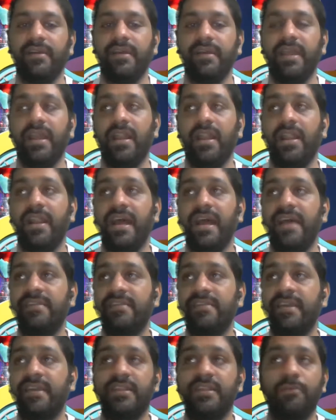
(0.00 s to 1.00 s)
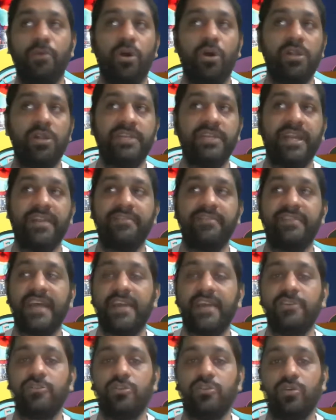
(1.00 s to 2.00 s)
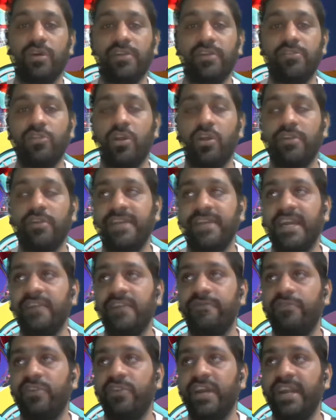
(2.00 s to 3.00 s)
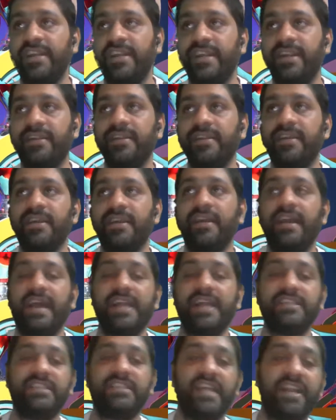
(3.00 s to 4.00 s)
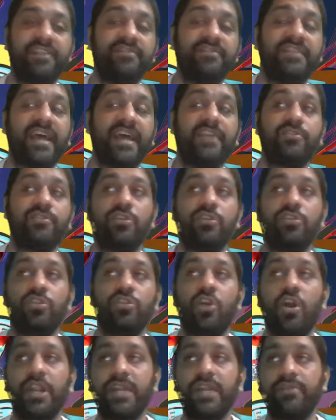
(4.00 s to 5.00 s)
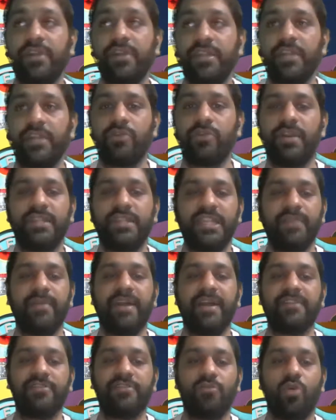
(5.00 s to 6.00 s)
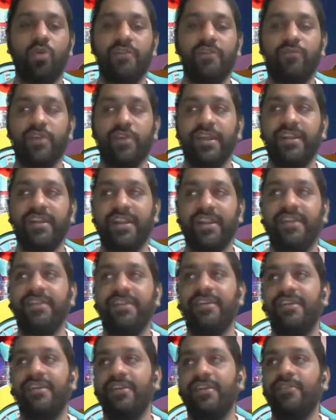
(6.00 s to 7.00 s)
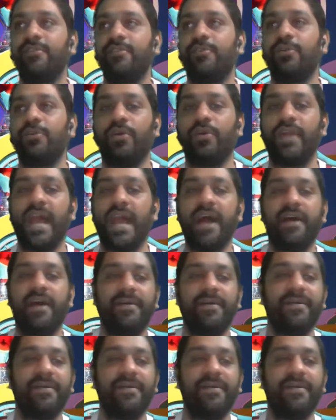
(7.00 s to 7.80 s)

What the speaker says: England has kicked the ball. Jadon Sancho has not signed for United, and Jadon Sancho is not even in the 23-man squad for England. So yeah.